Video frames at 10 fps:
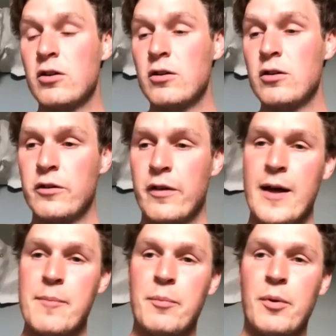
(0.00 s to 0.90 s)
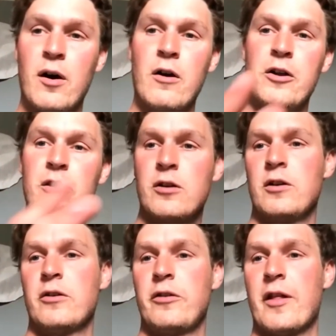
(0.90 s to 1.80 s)
could go to that bar or you
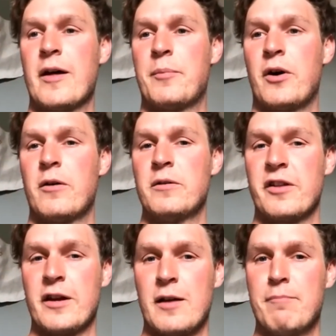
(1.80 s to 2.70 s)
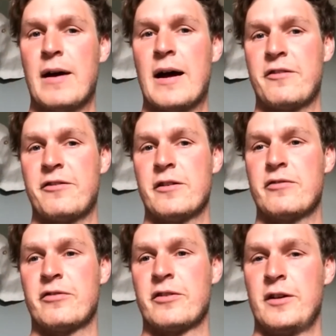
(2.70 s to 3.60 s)
couldn't go to that bar was like a
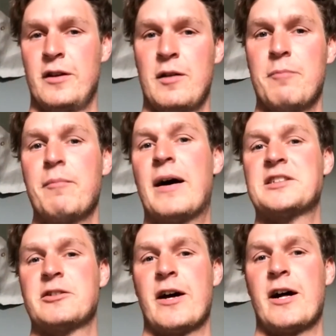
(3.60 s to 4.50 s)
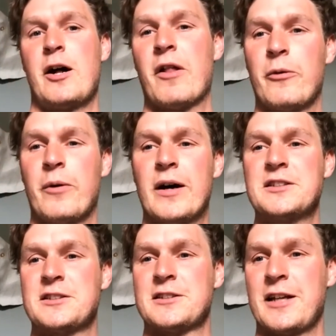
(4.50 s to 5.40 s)
massive help.
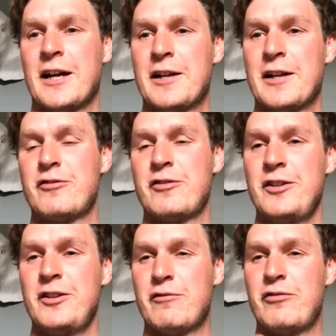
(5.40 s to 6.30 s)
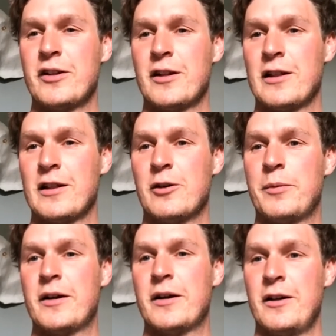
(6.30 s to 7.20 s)
Otherwise, kind of you did feel a little
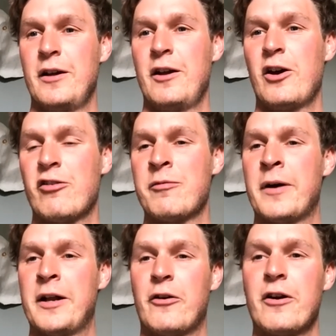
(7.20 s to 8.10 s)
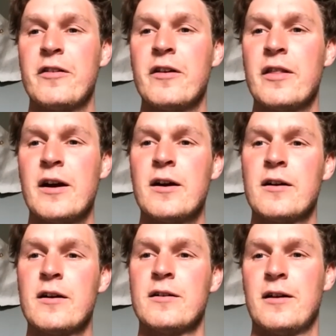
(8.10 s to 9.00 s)
bit of minority there.
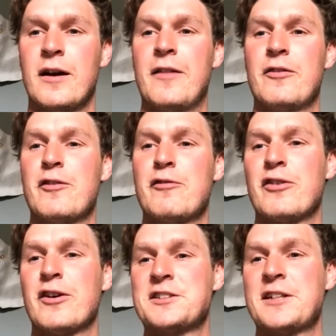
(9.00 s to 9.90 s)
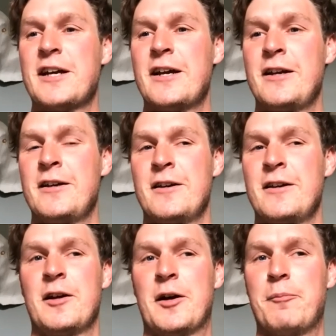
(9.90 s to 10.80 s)
And the first day,
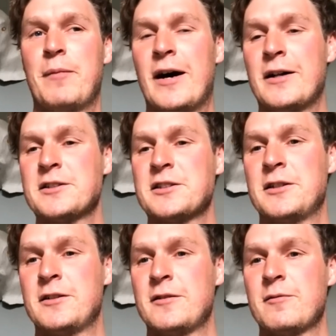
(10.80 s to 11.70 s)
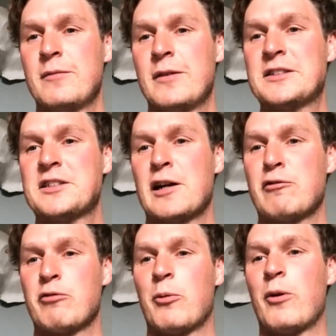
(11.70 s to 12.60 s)
Miles and
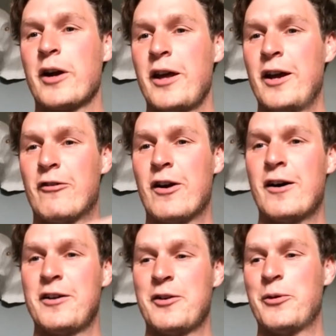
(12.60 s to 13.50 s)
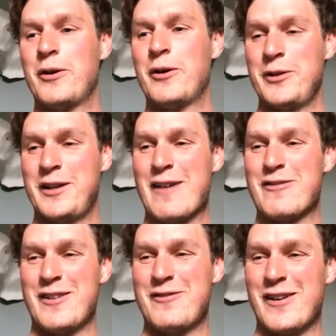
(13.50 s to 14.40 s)
myself were walking around, and we
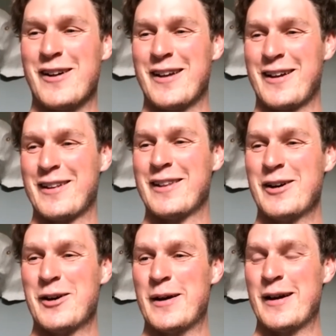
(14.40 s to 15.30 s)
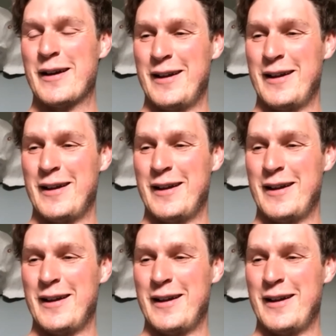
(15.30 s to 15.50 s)
definitely felt like a little bit